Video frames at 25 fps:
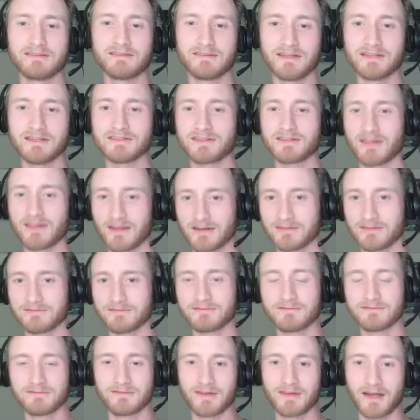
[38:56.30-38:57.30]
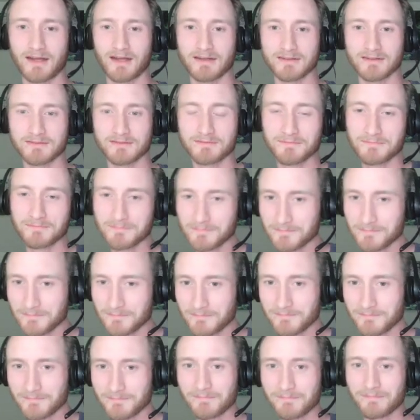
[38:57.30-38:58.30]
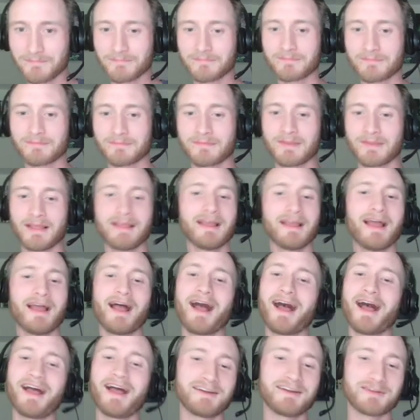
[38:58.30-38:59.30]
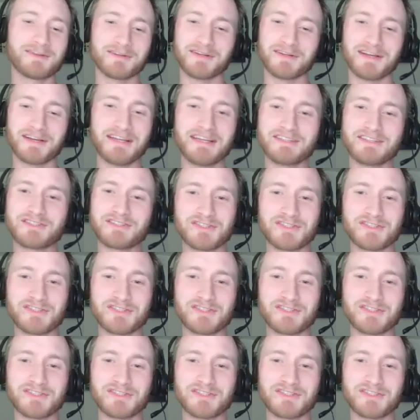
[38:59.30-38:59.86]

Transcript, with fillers: is it is hundreds? The... I I don't know. Okay. It's I don't. Number. It's